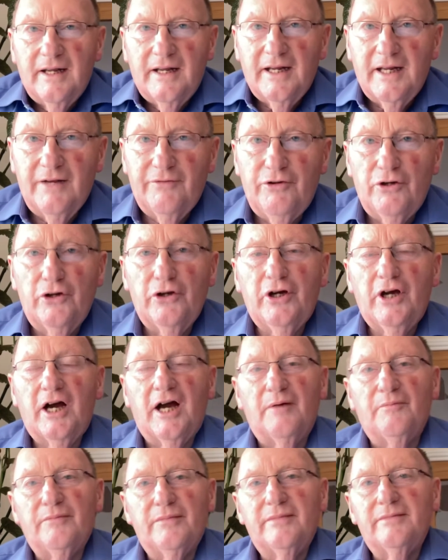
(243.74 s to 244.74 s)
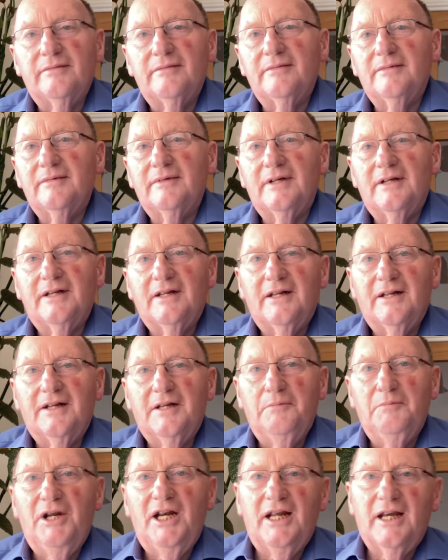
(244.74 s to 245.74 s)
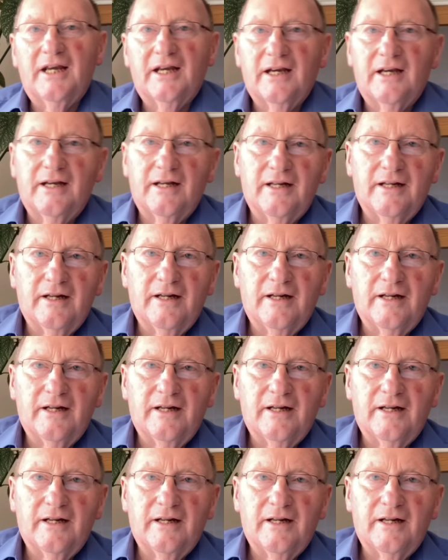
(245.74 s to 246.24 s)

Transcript: If you look up the meaning,